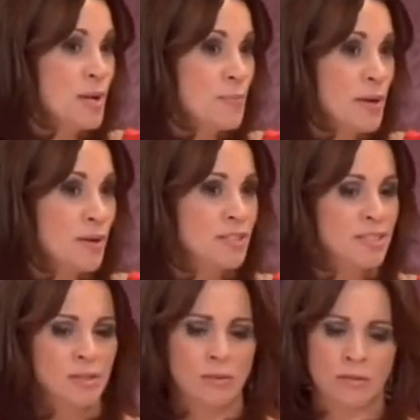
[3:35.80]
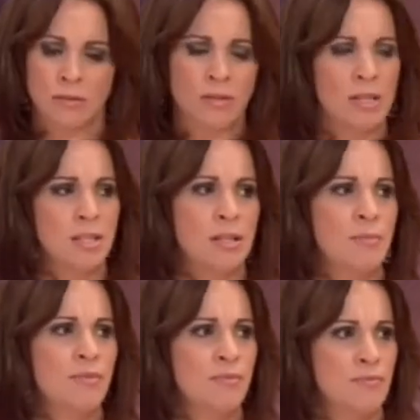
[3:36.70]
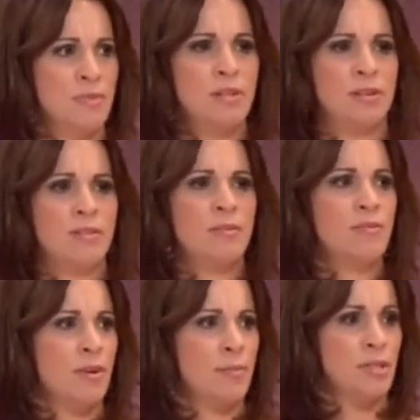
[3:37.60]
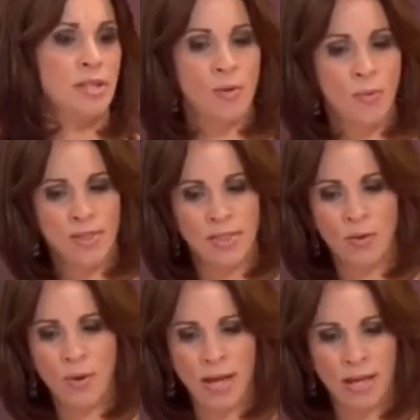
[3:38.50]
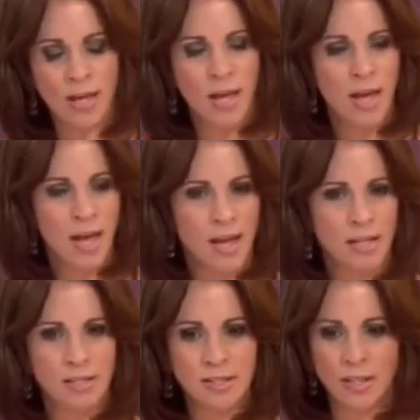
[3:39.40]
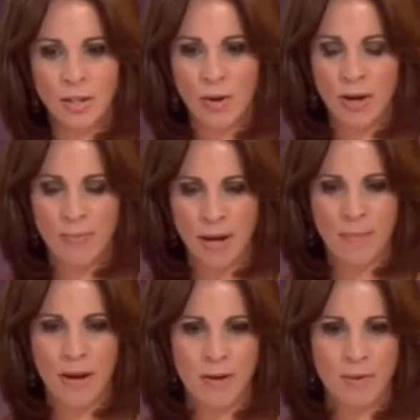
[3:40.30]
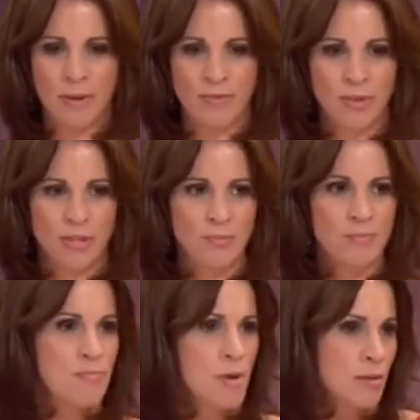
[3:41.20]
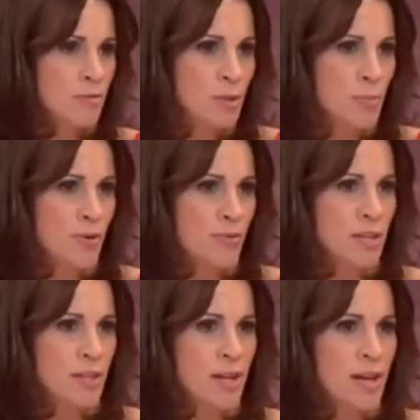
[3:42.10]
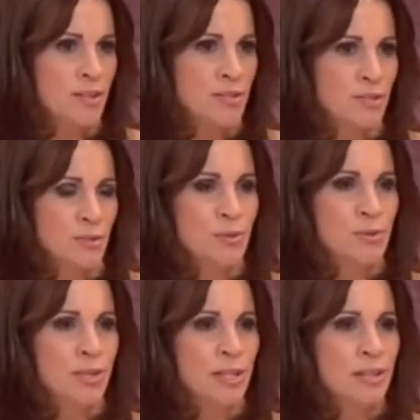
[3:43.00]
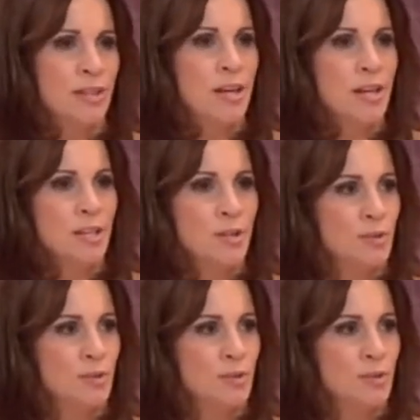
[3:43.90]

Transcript: my parents said, oh, no, I don't like the look of him very much, I went that way. And, you know, I married my first real boyfriend that I had at school. And, you know,